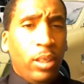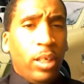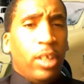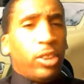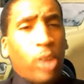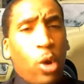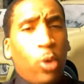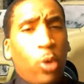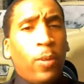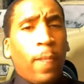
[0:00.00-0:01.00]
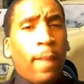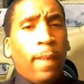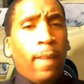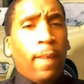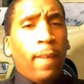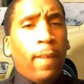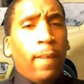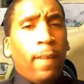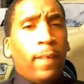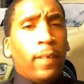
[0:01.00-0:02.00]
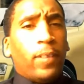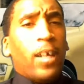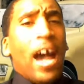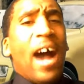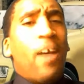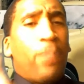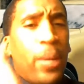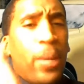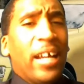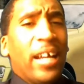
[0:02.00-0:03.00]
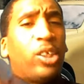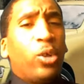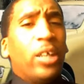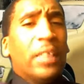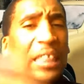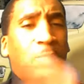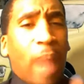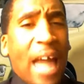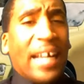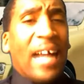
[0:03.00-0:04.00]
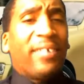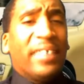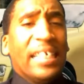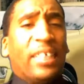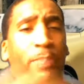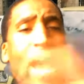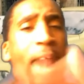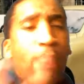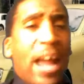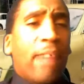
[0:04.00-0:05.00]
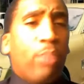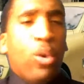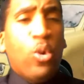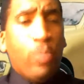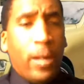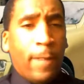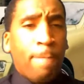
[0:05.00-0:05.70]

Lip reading: So, to our people that's doing these blackouts in this Buy Black movement,